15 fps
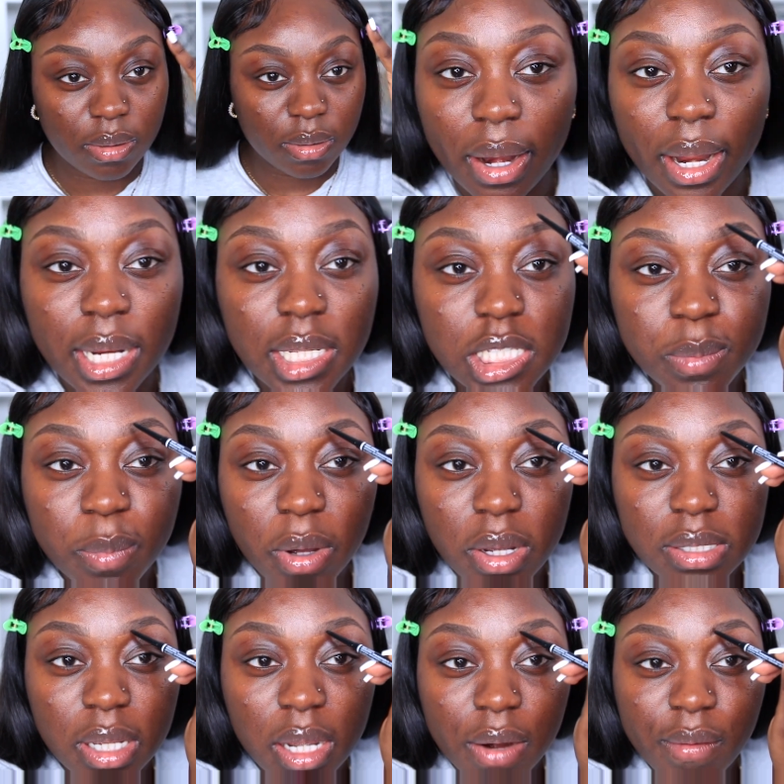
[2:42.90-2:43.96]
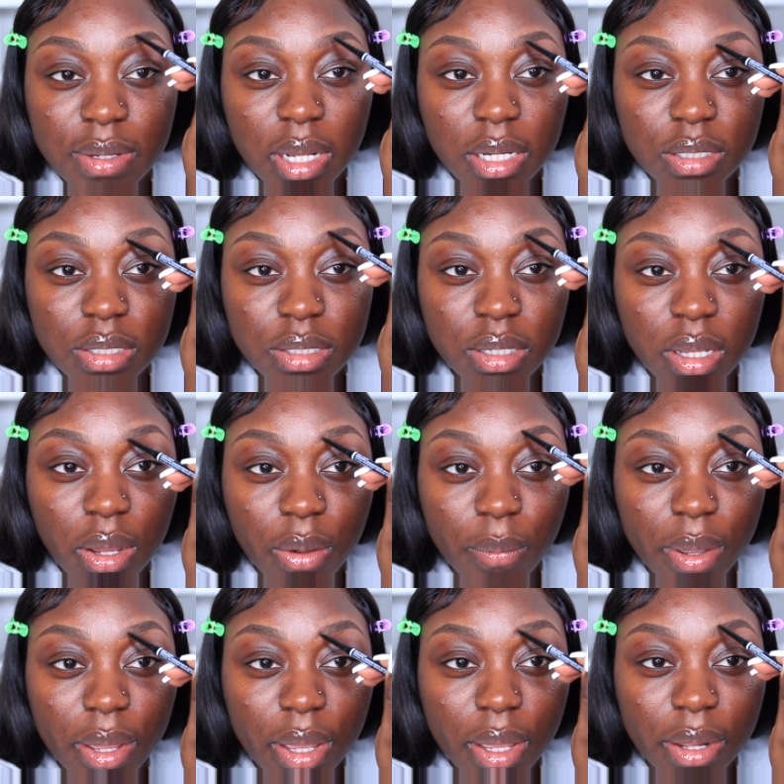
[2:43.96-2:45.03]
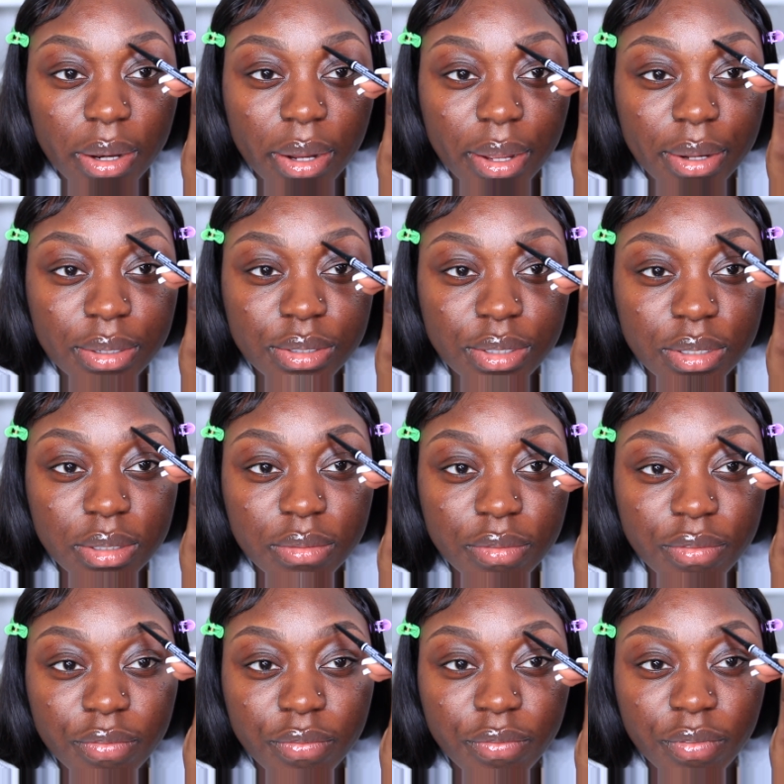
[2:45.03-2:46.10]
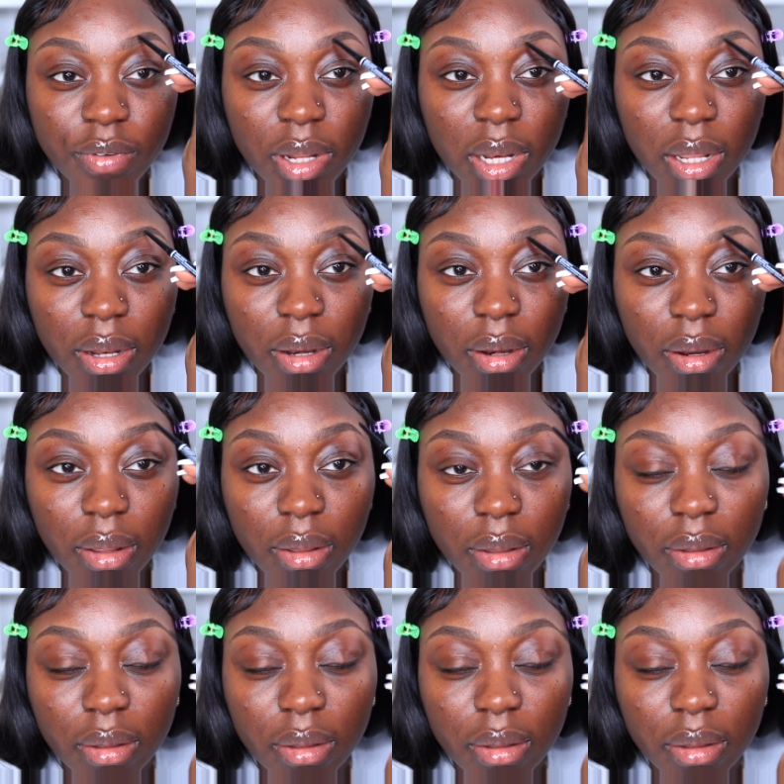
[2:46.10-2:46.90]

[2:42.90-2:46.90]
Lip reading: And any sparse areas, I just go in and just fill in.